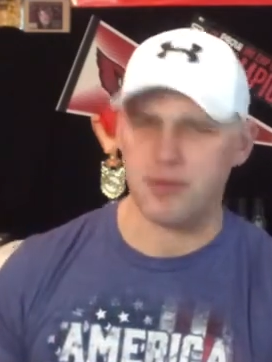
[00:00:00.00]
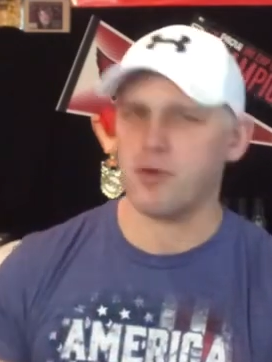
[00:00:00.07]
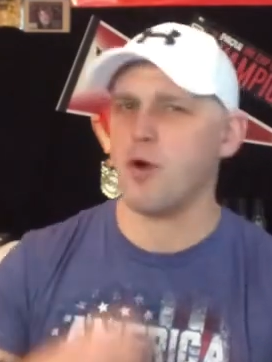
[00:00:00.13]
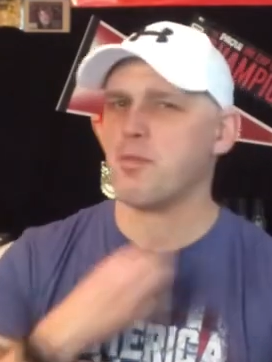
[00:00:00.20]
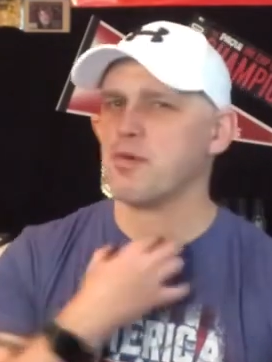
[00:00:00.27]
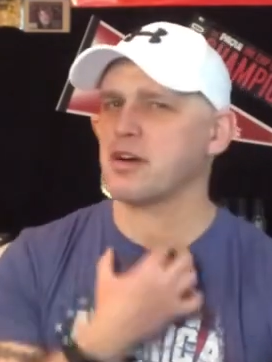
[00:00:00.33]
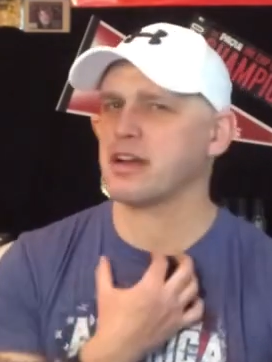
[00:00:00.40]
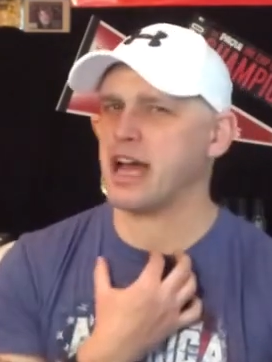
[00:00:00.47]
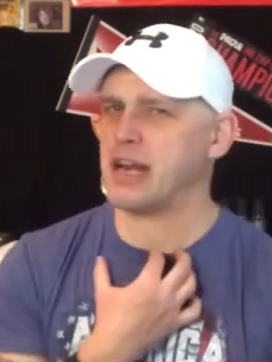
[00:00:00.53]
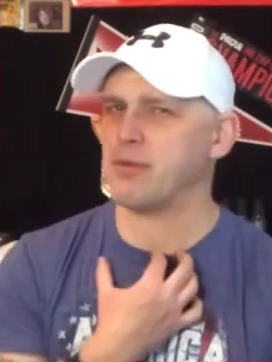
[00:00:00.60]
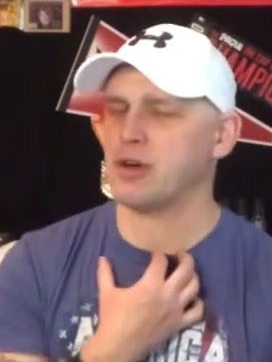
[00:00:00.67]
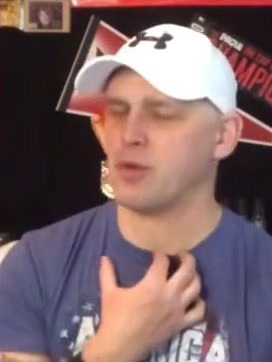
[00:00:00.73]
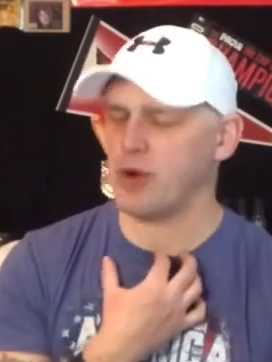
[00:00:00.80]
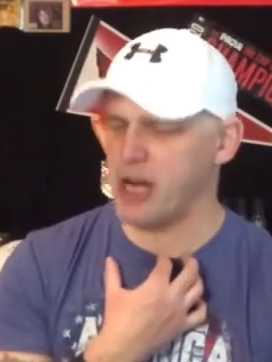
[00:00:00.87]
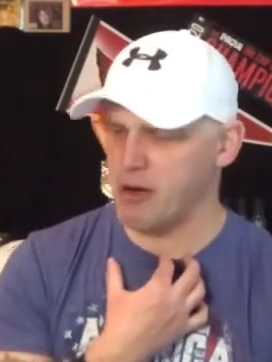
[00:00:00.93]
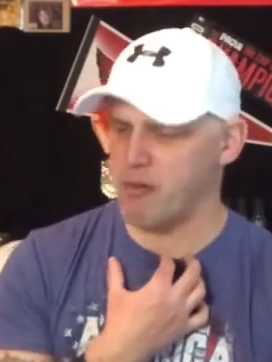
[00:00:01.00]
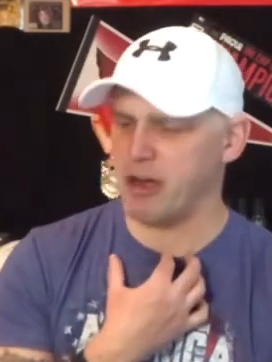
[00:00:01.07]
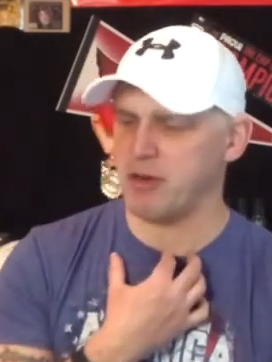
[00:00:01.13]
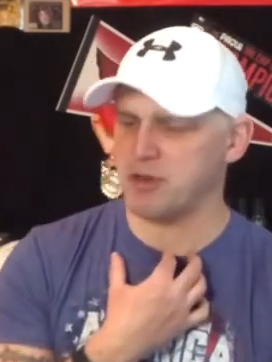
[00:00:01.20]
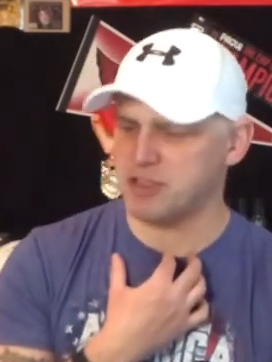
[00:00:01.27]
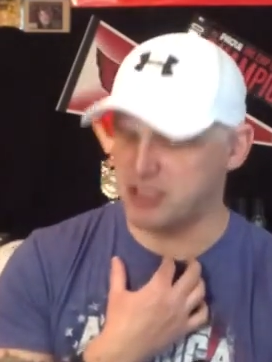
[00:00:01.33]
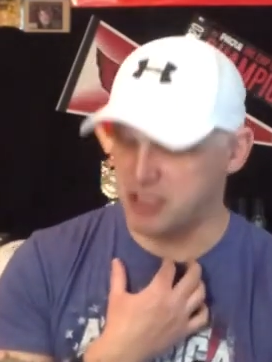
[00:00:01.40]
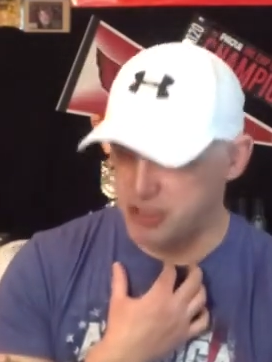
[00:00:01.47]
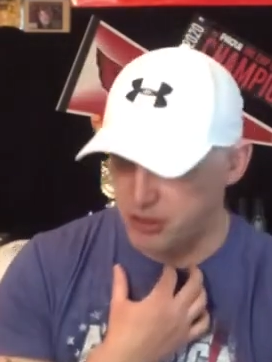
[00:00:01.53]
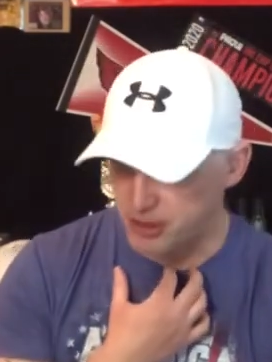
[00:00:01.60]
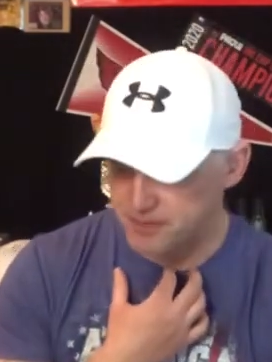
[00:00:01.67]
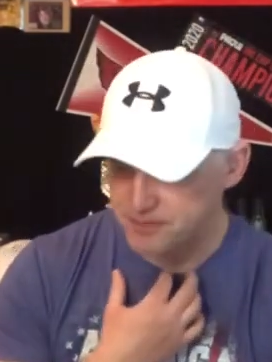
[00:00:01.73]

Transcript: Throat burn kind of went away already, which is good.